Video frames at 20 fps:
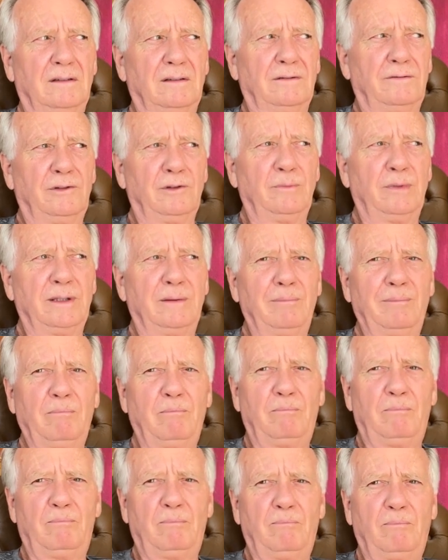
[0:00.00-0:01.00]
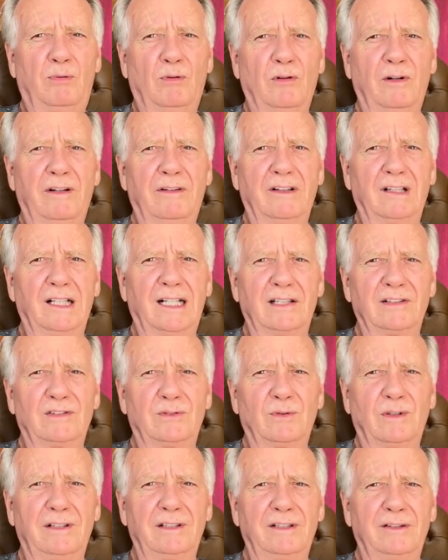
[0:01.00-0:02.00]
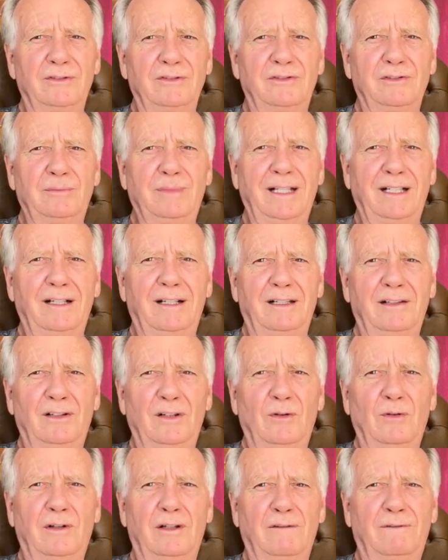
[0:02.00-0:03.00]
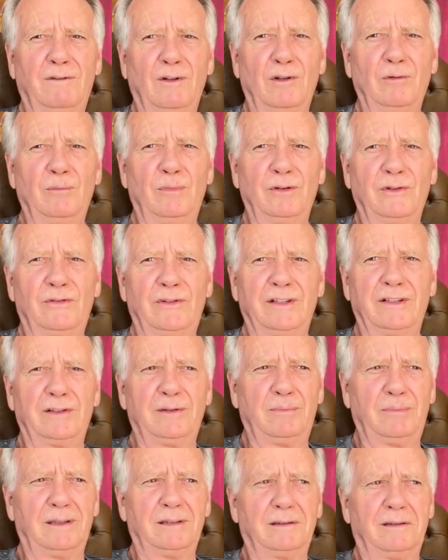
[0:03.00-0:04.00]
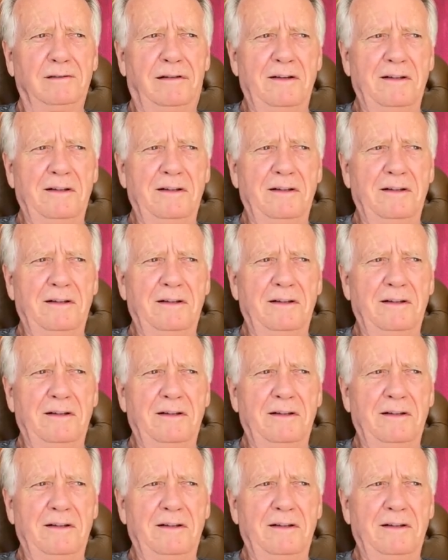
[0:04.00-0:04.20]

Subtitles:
If you've been born in the last 20 years, you may not know what a phone booth is, but